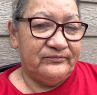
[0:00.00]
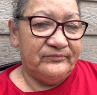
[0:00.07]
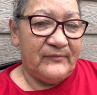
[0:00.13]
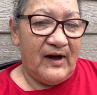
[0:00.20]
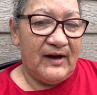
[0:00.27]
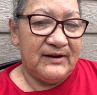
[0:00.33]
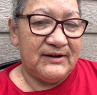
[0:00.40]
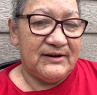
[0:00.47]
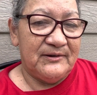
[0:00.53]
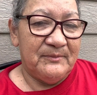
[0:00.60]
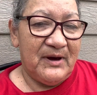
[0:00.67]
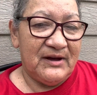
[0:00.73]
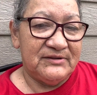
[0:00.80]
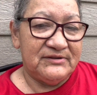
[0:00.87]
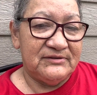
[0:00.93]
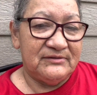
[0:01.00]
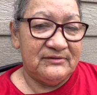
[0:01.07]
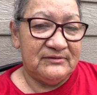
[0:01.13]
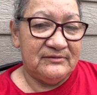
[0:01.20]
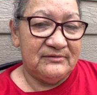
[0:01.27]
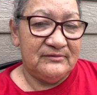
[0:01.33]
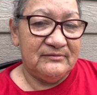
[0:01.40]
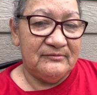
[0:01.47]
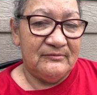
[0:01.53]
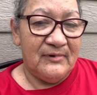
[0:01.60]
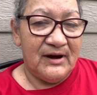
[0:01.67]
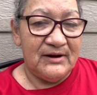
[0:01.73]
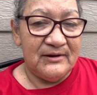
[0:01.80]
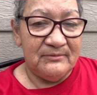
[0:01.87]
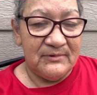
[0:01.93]
I can imagine
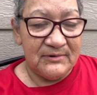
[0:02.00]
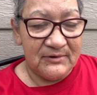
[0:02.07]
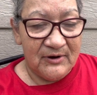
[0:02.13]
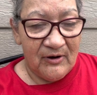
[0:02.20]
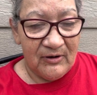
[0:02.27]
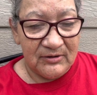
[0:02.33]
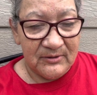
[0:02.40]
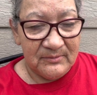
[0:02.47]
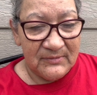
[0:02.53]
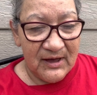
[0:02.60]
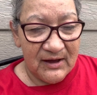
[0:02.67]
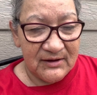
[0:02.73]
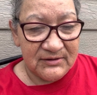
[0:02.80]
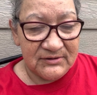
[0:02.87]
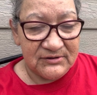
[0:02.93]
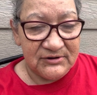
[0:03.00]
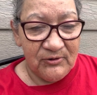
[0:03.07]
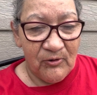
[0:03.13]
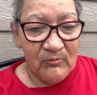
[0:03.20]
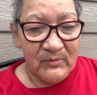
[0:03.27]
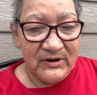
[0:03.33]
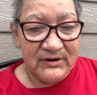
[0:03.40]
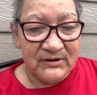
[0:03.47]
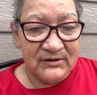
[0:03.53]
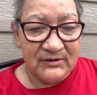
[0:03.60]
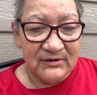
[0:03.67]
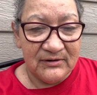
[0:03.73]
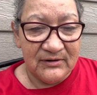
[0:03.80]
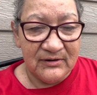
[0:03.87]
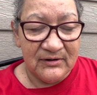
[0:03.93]
why they would call him that, showman,
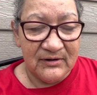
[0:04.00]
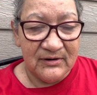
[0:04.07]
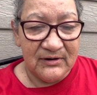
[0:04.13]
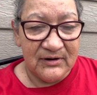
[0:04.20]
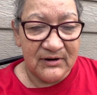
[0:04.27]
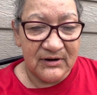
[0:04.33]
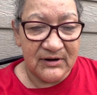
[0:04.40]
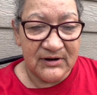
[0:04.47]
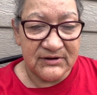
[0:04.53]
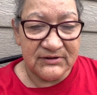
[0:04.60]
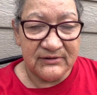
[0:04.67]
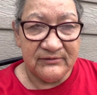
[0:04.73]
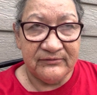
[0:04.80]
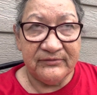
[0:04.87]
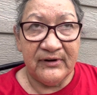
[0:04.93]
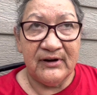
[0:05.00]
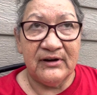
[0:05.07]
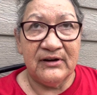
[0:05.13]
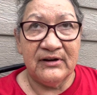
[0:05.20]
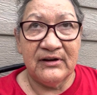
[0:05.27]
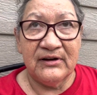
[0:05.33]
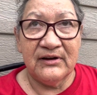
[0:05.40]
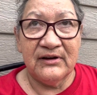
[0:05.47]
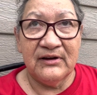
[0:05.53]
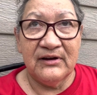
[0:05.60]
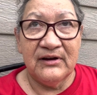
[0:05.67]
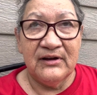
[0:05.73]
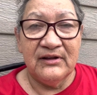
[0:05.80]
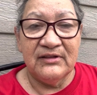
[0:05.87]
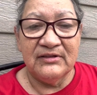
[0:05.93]
because of
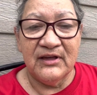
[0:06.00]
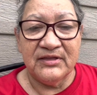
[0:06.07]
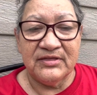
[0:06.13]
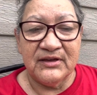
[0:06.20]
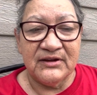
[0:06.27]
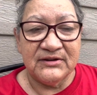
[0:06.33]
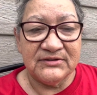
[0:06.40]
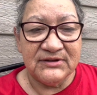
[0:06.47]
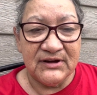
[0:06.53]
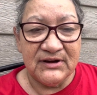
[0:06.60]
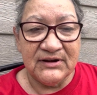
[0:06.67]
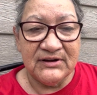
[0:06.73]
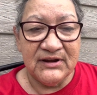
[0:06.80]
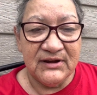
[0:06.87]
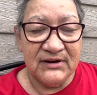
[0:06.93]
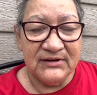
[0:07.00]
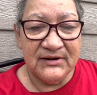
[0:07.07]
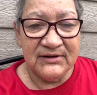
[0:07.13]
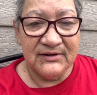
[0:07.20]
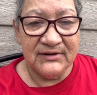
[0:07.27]
the things that he did.